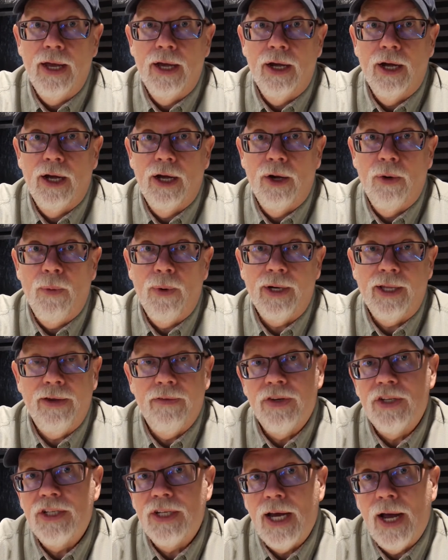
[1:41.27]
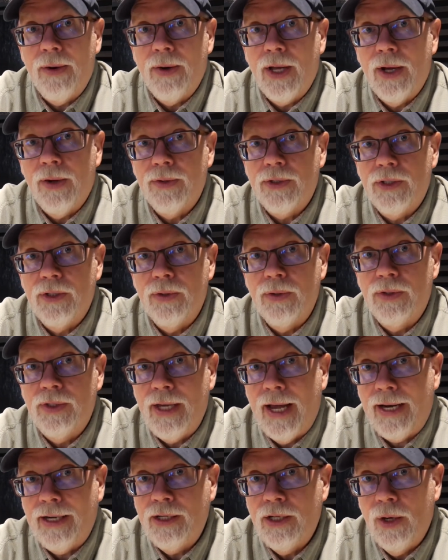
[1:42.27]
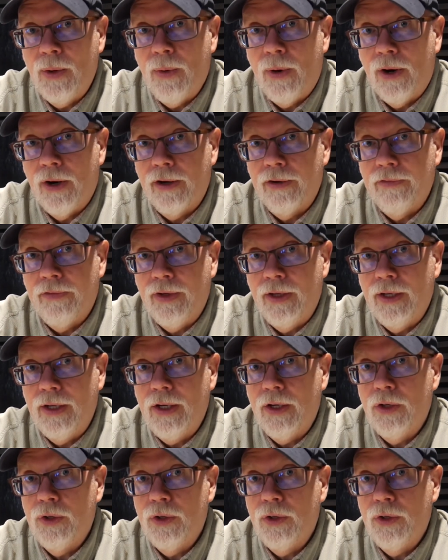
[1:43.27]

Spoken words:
I want to give a shout out to Techno RV,